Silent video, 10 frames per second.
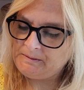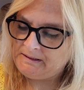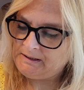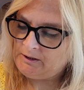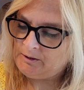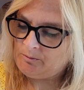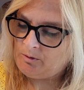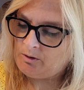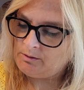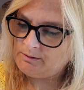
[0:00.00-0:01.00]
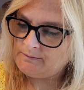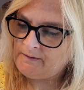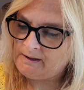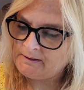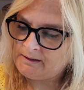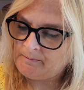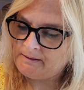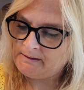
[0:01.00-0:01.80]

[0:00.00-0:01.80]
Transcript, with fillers: they tell you what factor they meant.